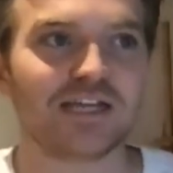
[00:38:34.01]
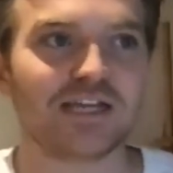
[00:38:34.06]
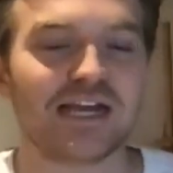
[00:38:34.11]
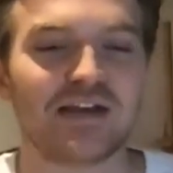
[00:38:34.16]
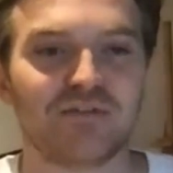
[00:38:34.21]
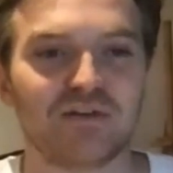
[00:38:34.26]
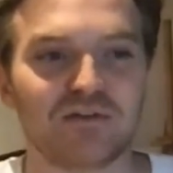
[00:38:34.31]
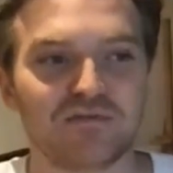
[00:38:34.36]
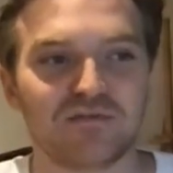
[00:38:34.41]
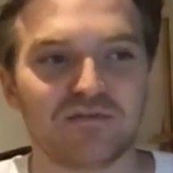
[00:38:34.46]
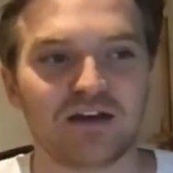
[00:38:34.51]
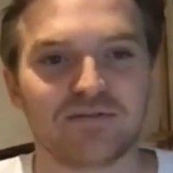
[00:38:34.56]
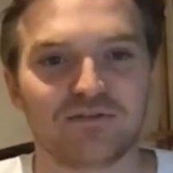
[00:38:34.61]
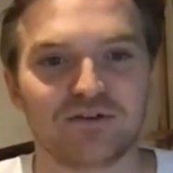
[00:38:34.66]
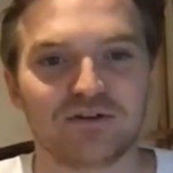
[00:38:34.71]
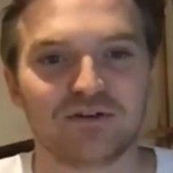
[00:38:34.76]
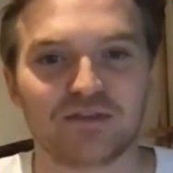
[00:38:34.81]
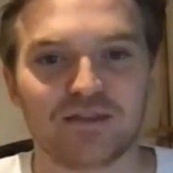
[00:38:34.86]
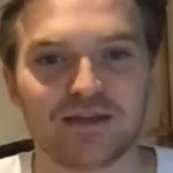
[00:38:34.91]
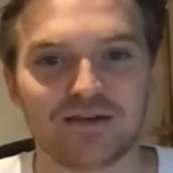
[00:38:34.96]
to having
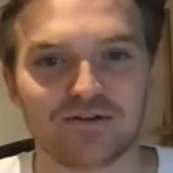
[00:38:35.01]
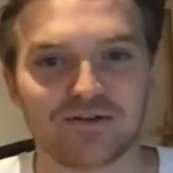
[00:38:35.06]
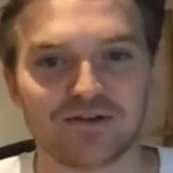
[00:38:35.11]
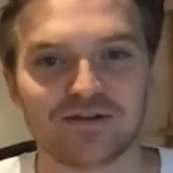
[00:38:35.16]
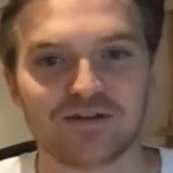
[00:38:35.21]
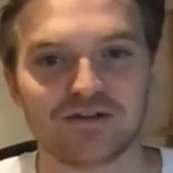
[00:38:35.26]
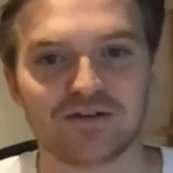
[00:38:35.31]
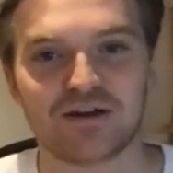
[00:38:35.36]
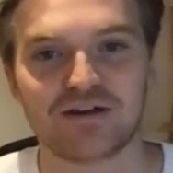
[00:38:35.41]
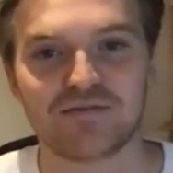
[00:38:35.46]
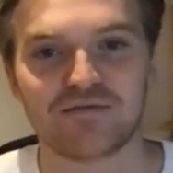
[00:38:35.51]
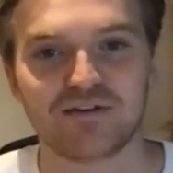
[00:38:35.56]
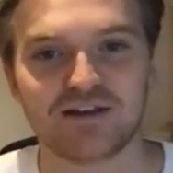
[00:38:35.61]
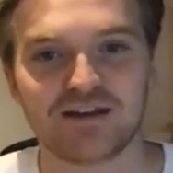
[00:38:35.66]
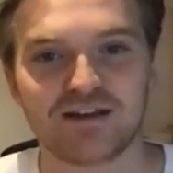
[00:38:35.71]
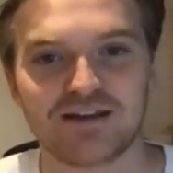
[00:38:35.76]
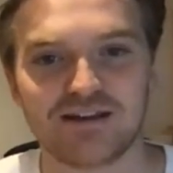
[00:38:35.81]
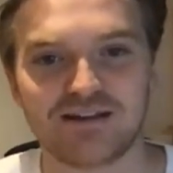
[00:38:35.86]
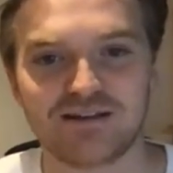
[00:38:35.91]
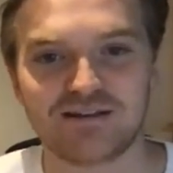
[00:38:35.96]
500,000
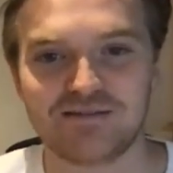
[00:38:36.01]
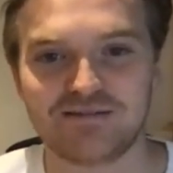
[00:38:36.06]
traffic